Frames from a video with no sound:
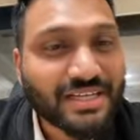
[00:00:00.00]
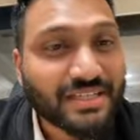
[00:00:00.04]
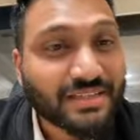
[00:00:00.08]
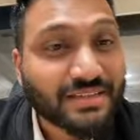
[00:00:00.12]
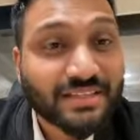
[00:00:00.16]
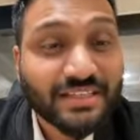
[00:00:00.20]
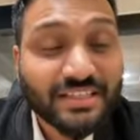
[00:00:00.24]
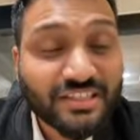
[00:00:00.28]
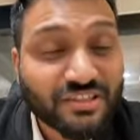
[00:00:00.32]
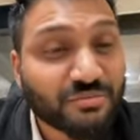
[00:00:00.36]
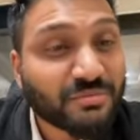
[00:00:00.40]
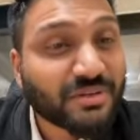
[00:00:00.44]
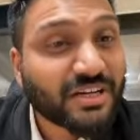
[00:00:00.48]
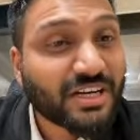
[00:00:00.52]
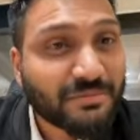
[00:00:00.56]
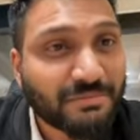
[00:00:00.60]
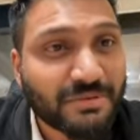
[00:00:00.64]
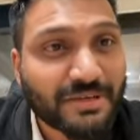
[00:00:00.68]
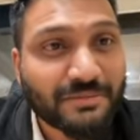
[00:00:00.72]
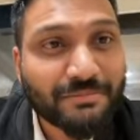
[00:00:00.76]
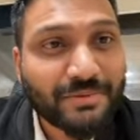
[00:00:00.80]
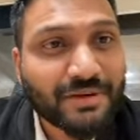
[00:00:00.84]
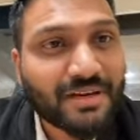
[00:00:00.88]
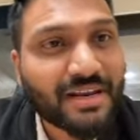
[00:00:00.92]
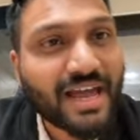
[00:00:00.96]
These many
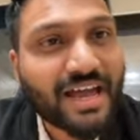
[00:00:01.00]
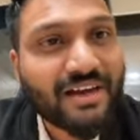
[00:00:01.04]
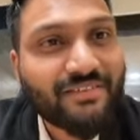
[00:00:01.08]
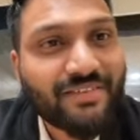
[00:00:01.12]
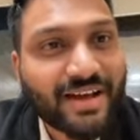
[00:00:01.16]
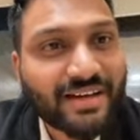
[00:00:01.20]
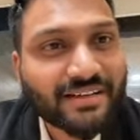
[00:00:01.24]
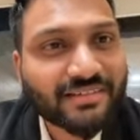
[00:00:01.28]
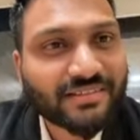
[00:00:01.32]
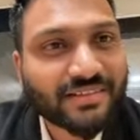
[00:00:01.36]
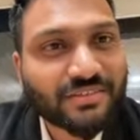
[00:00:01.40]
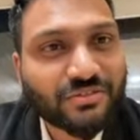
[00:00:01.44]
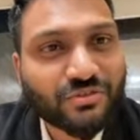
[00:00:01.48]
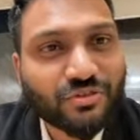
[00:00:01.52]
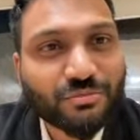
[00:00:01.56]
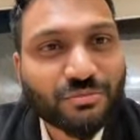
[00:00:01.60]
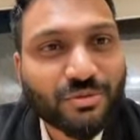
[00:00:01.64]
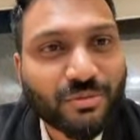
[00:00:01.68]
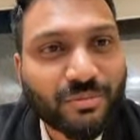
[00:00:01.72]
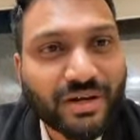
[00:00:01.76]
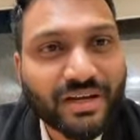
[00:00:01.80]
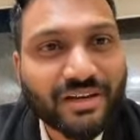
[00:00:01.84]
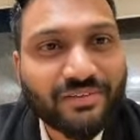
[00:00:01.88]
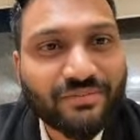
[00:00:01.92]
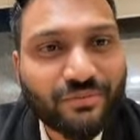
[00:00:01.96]
people have access to
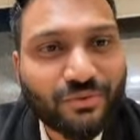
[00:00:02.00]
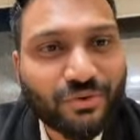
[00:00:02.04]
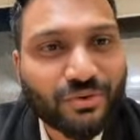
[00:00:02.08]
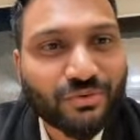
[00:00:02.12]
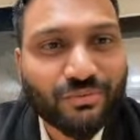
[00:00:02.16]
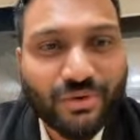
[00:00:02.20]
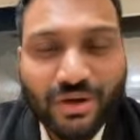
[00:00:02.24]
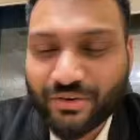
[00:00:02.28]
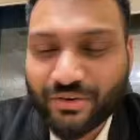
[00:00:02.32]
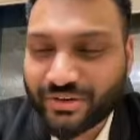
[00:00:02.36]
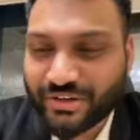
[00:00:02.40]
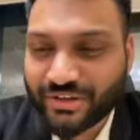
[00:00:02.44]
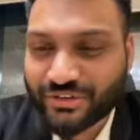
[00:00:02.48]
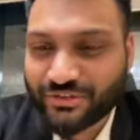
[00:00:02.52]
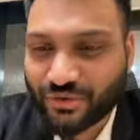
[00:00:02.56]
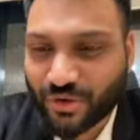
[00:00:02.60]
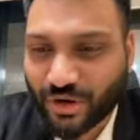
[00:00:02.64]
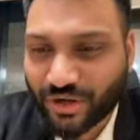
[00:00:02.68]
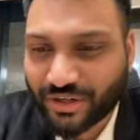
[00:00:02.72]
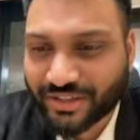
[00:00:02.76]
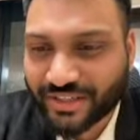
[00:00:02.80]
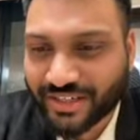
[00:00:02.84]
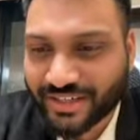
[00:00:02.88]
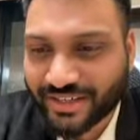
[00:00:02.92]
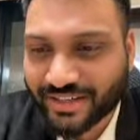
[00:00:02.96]
mobile phone. it is
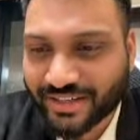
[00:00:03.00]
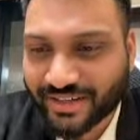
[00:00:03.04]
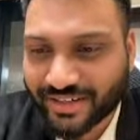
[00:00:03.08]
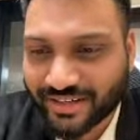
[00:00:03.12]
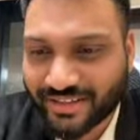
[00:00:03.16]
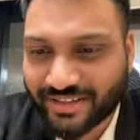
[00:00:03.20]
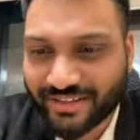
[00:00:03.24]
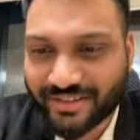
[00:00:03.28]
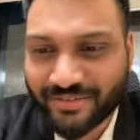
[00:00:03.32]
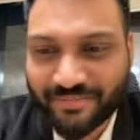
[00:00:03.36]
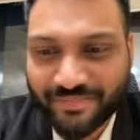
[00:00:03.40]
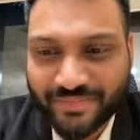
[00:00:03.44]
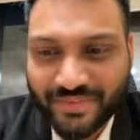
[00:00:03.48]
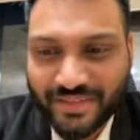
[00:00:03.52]
shocking, right?